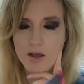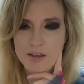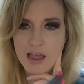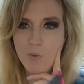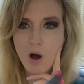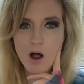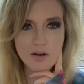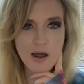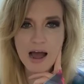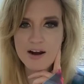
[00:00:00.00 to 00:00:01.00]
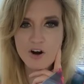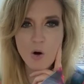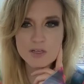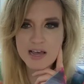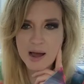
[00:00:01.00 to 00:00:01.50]
Kay Walton, I don't
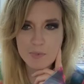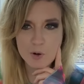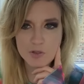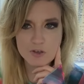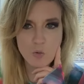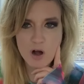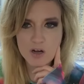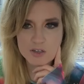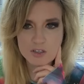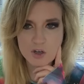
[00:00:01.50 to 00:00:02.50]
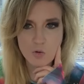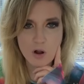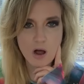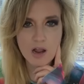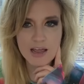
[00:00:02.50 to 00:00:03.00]
know what's happening with this Wonka sequel.
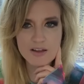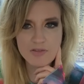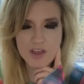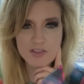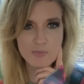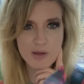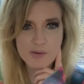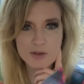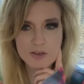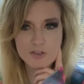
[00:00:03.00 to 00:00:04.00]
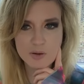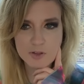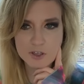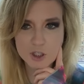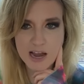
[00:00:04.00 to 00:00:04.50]
All I can think that maybe is
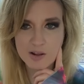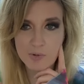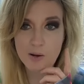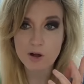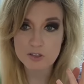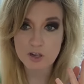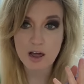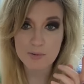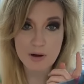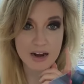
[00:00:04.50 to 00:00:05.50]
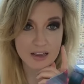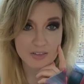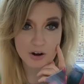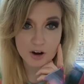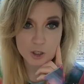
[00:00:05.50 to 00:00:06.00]
Timothy Chalamet wants a lot of money
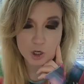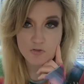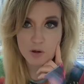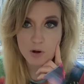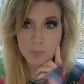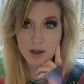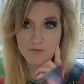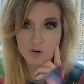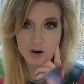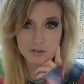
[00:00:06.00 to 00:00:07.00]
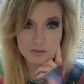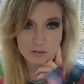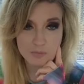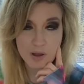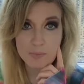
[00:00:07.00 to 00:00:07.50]
and they're not sure if they want to pay for it.
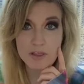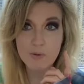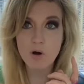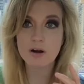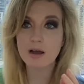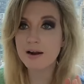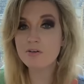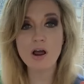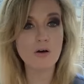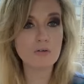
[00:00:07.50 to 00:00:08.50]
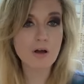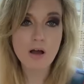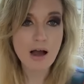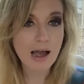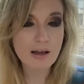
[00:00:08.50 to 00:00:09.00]
Maybe they want to, I don't know.
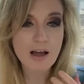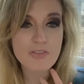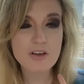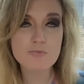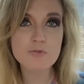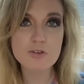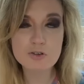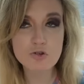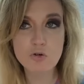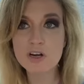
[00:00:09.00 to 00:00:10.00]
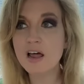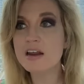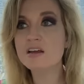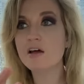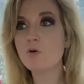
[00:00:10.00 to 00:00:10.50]
I, I think
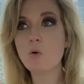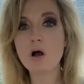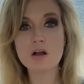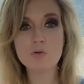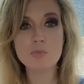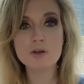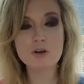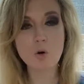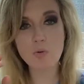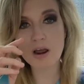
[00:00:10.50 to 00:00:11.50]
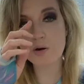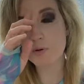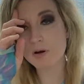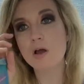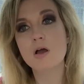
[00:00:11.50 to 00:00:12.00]
greenlighting another Wonka would be a no
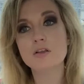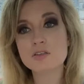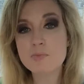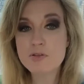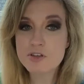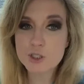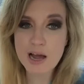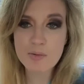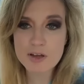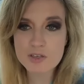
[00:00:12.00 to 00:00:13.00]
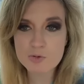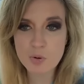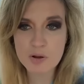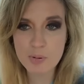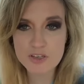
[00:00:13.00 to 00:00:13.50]
brainer, but Timothy Chalamet seems
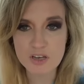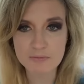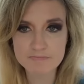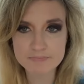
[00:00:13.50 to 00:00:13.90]
pretty busy.